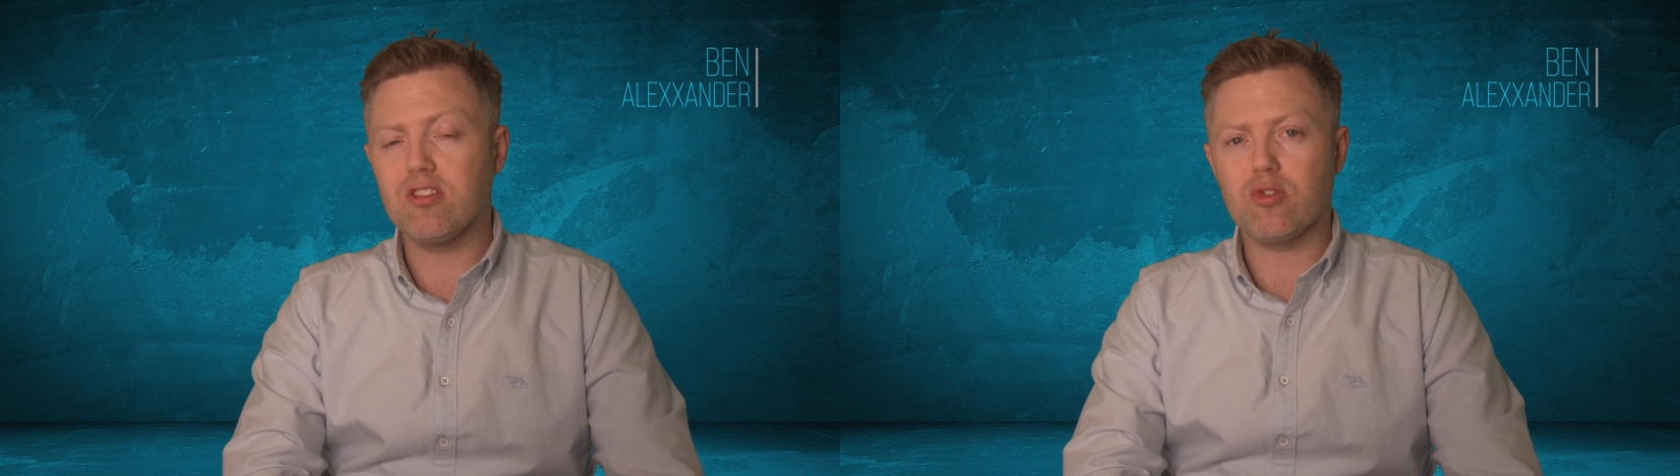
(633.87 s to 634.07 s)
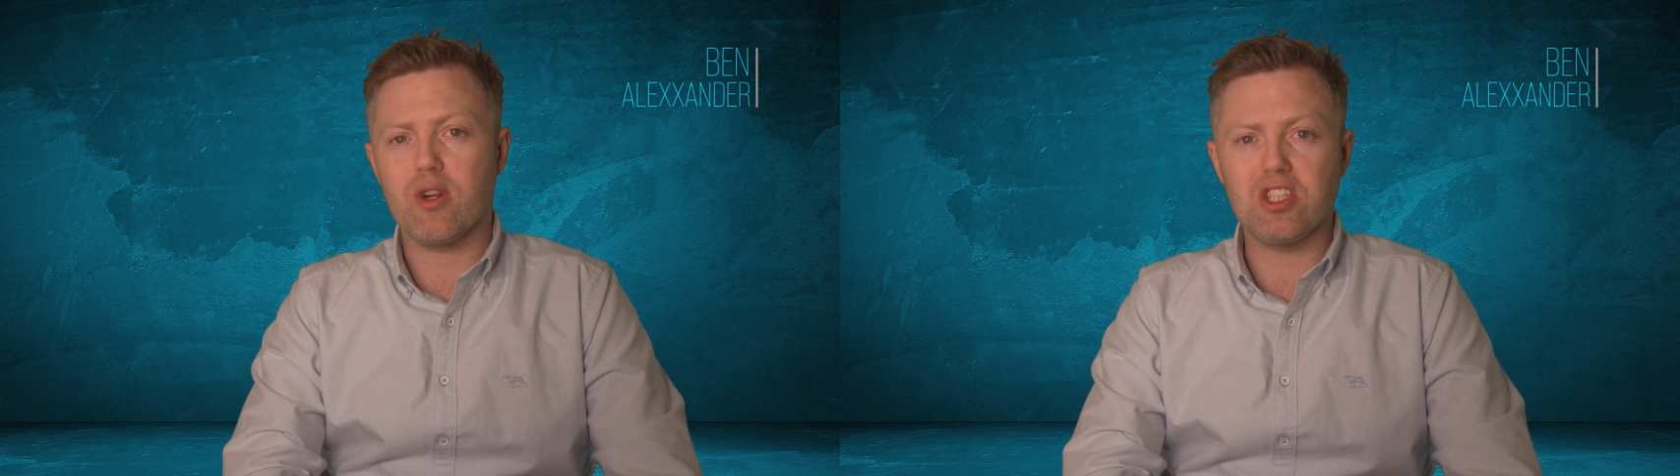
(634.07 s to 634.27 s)

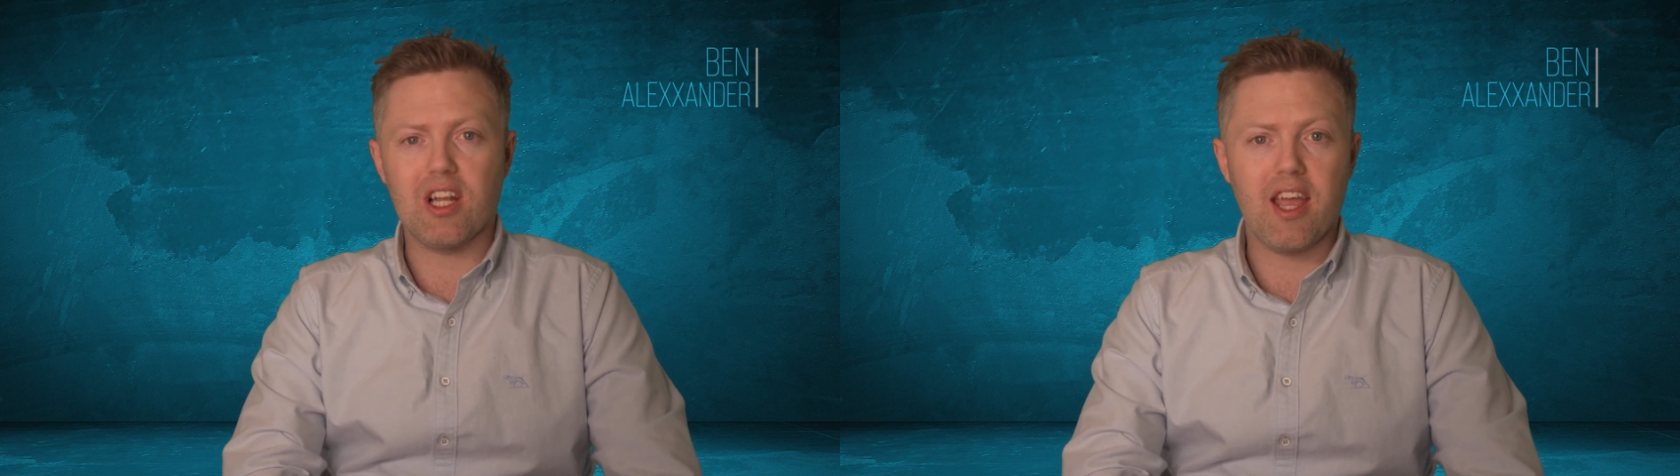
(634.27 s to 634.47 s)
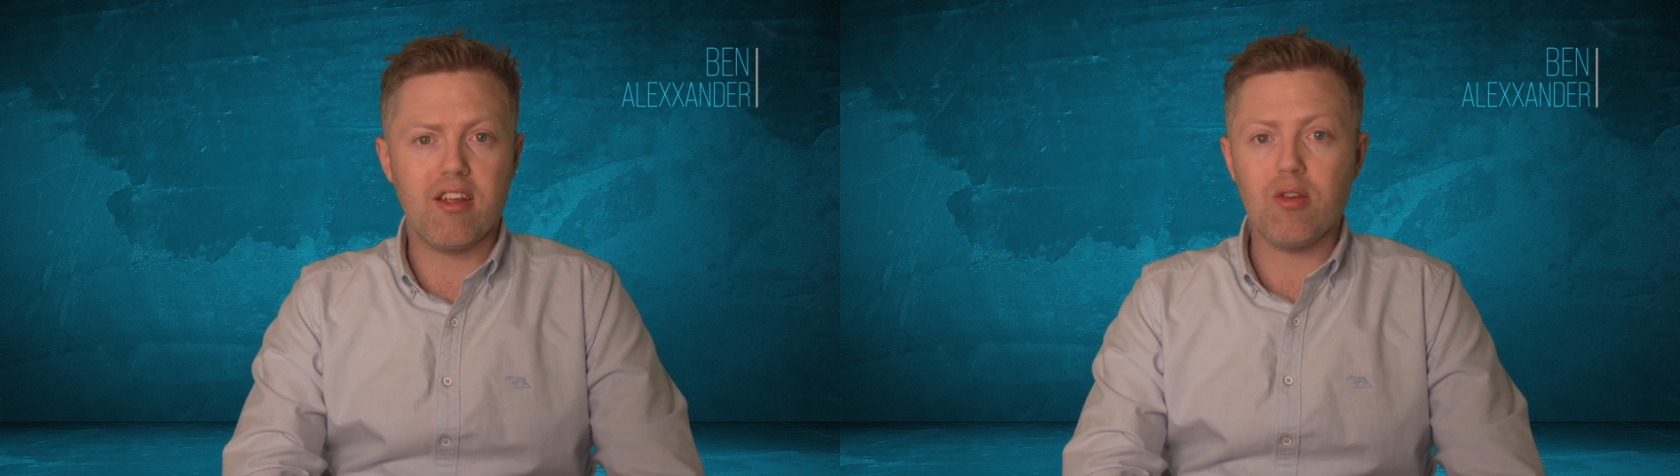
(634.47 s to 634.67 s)
stretch
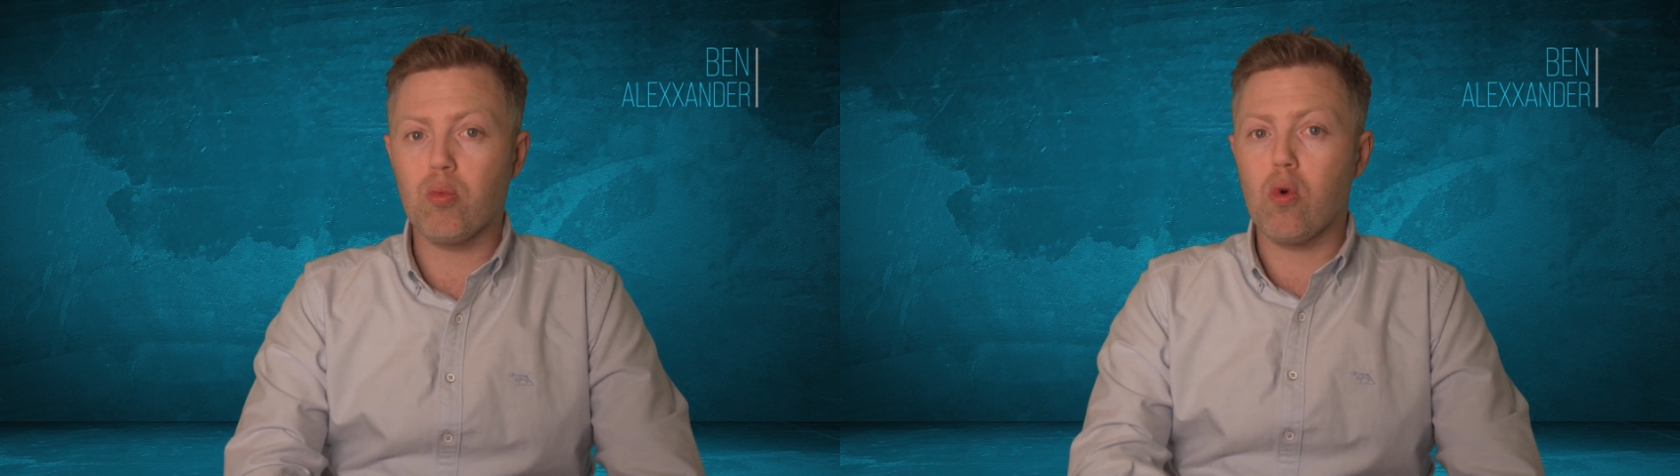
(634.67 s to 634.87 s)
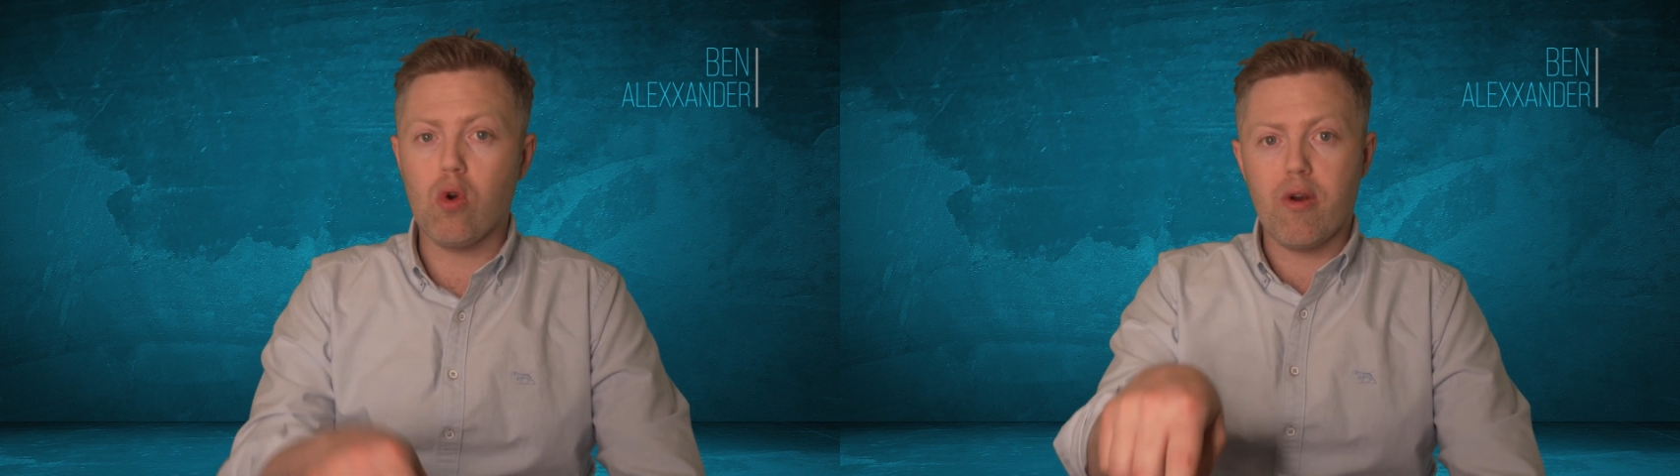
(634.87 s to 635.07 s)
your legs
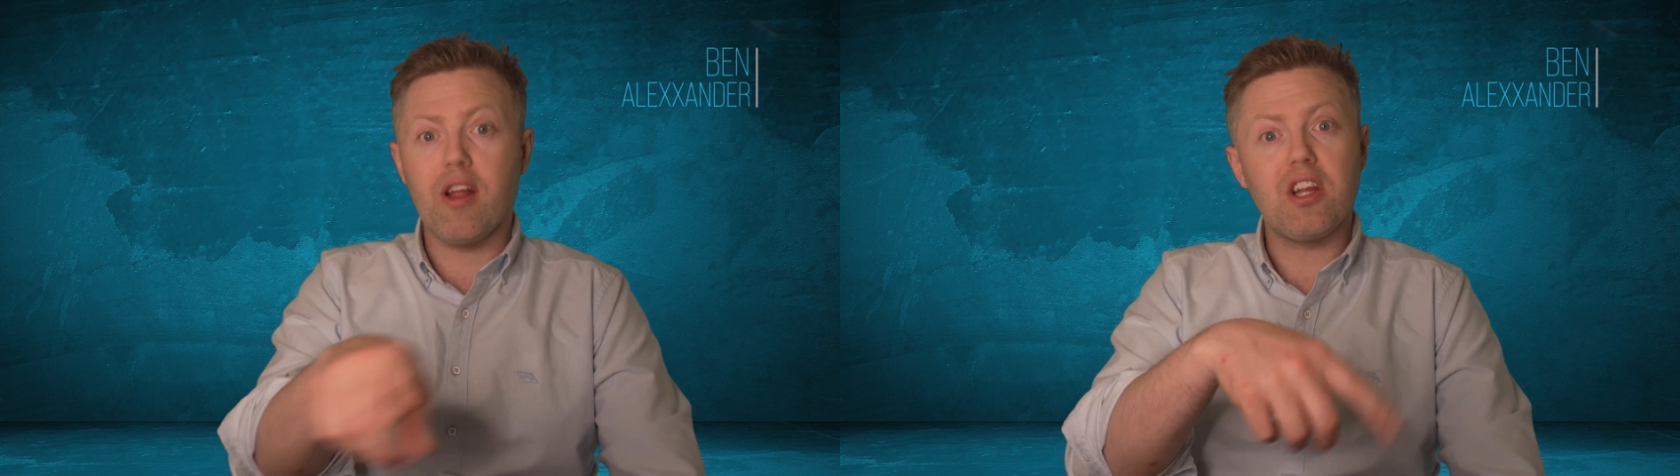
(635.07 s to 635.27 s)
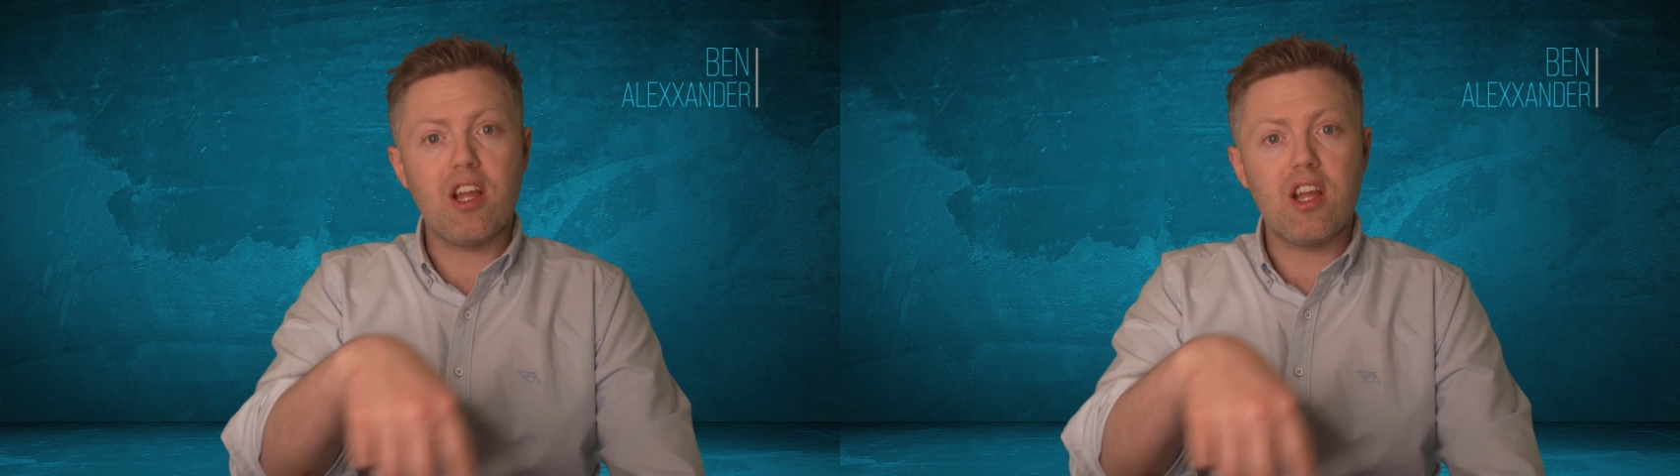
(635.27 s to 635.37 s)
and walk around